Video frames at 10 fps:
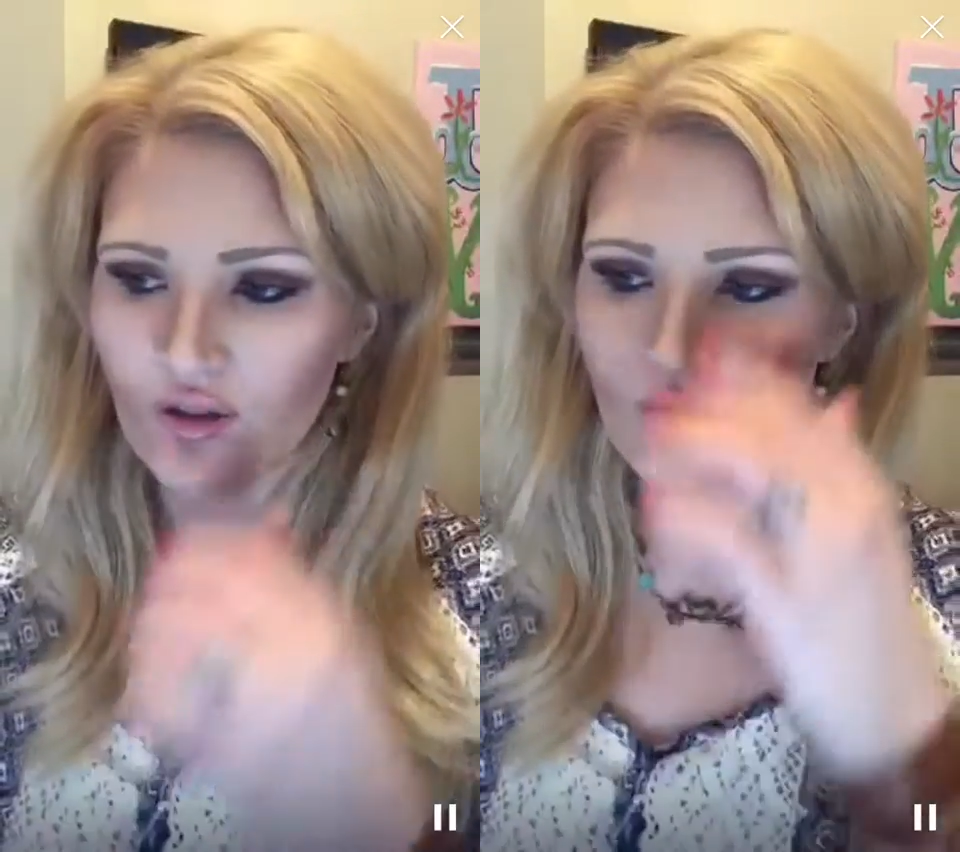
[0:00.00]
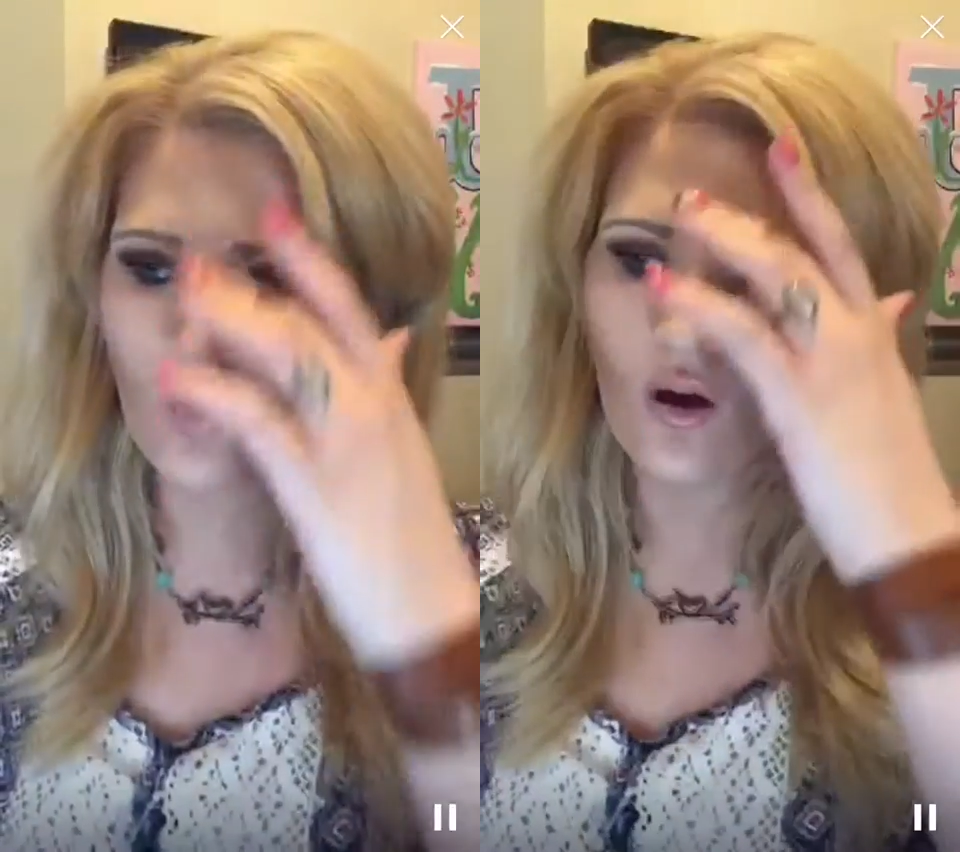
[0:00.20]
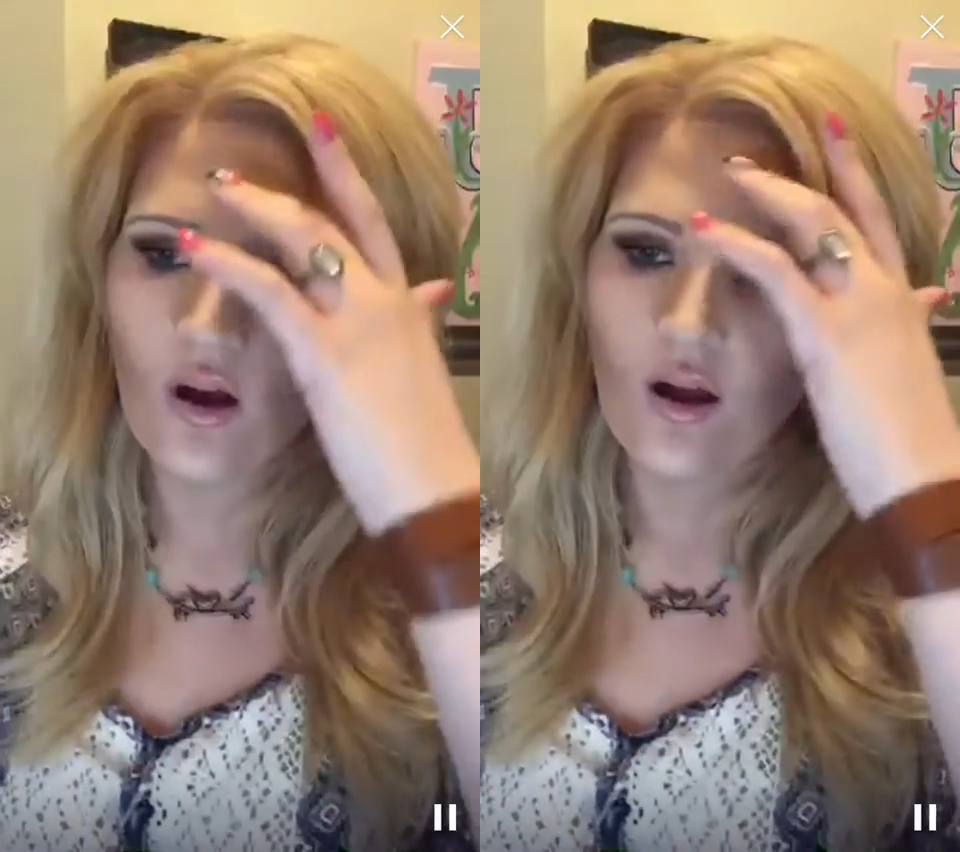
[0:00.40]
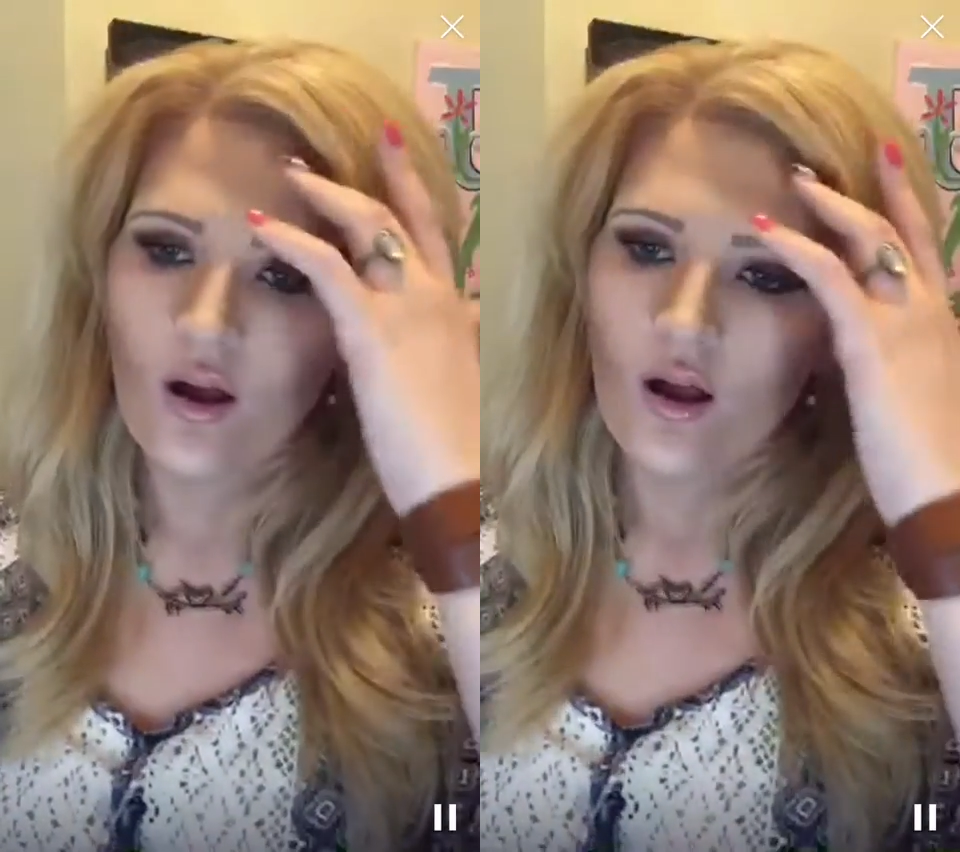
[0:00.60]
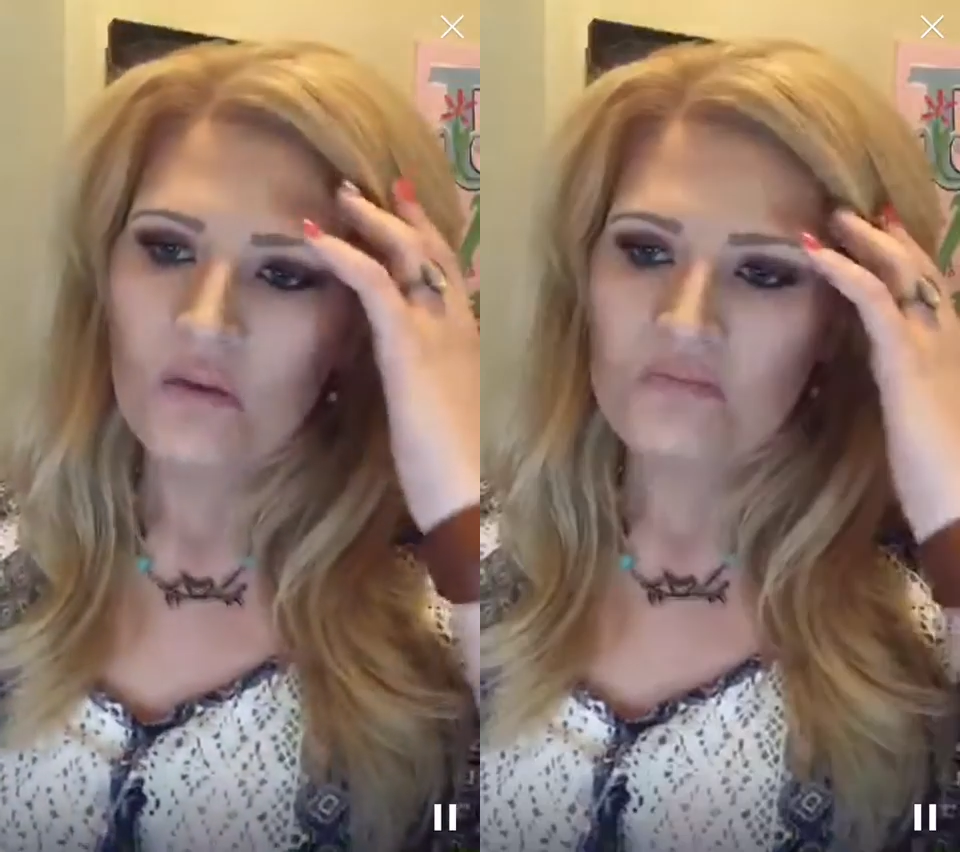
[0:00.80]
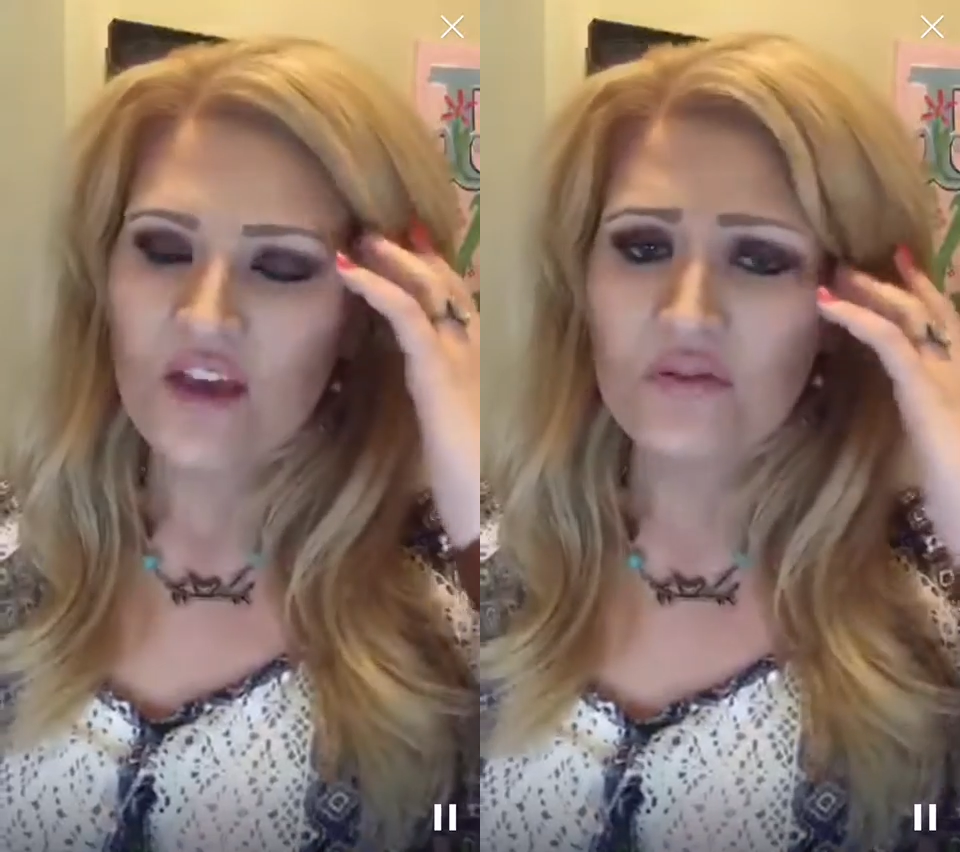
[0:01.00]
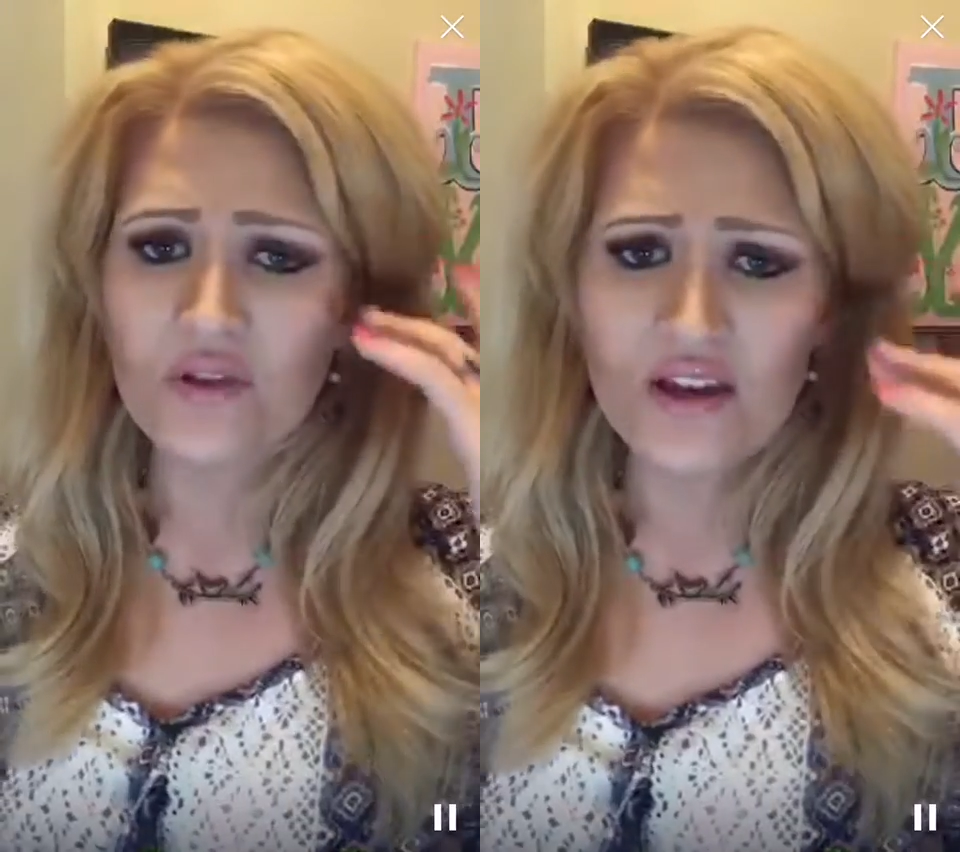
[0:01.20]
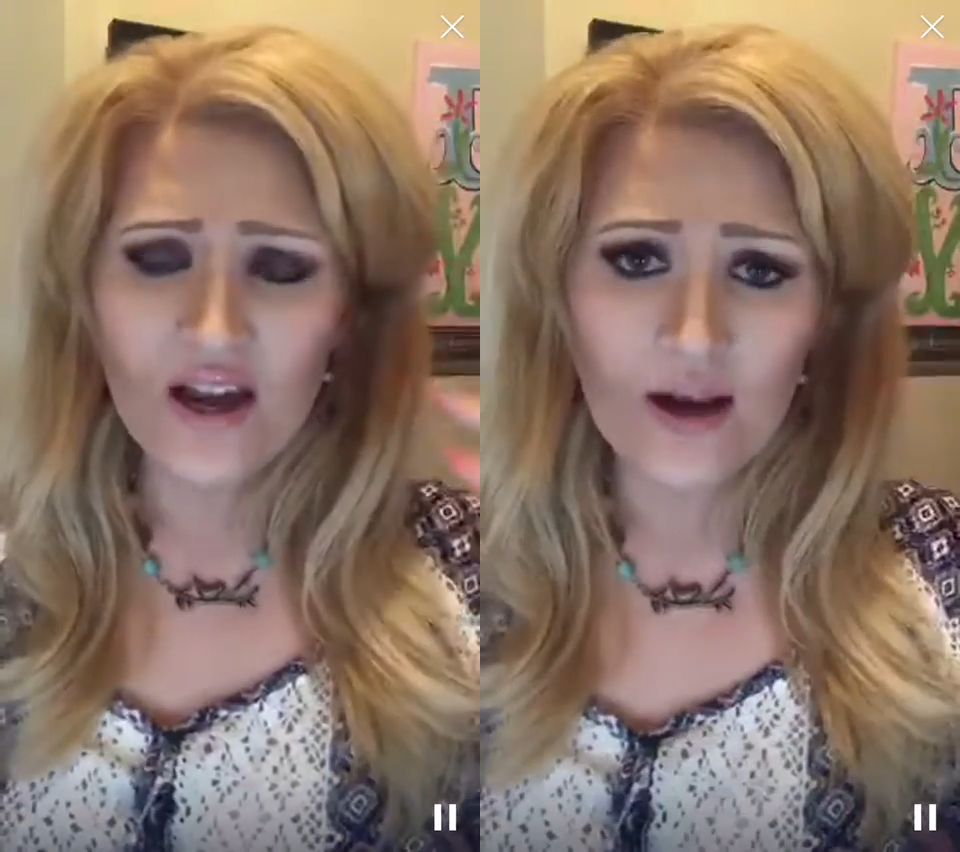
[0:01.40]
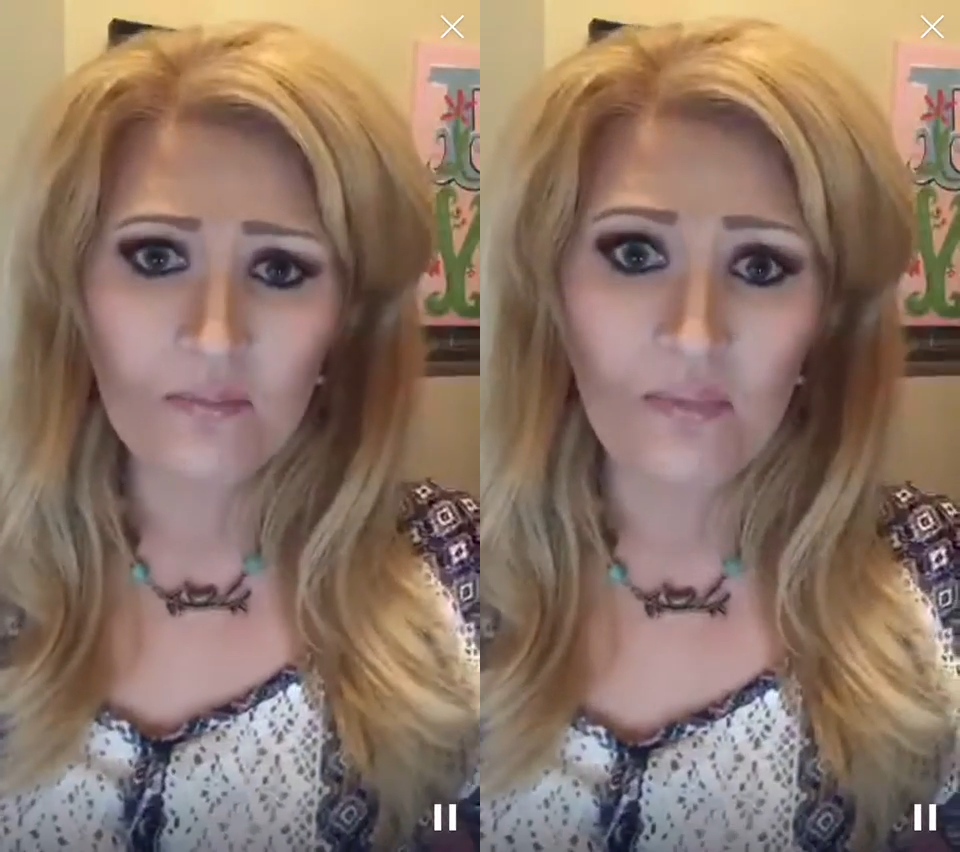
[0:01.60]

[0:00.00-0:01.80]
So, that's really not a